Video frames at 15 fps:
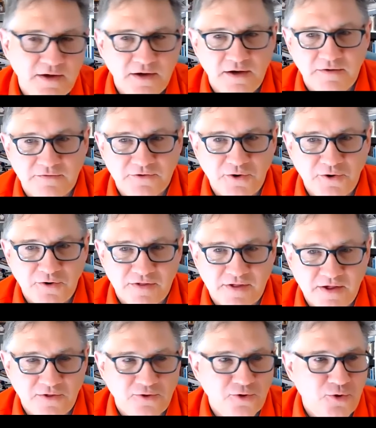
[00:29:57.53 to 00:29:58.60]
of
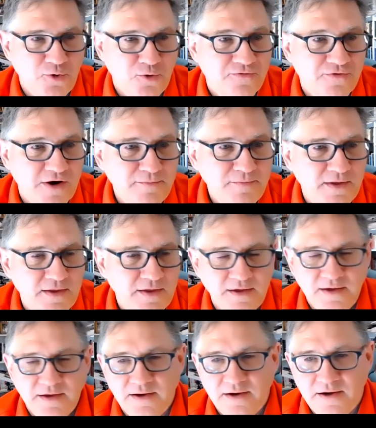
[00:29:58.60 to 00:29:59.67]
currencies to choose from.
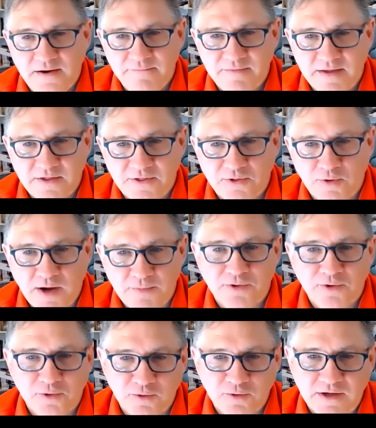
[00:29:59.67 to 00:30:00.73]
And so
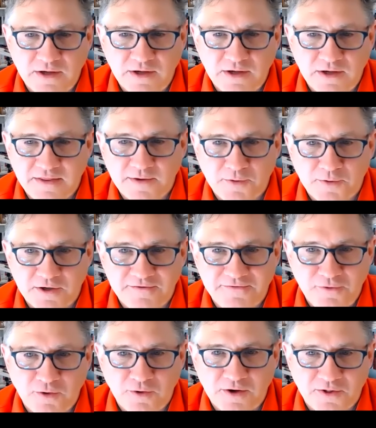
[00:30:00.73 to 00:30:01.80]
absolutely, I think we're going to
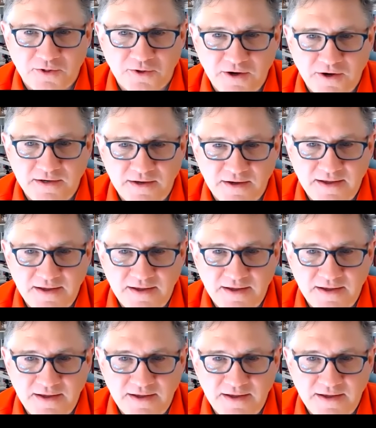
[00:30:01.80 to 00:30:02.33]
focus on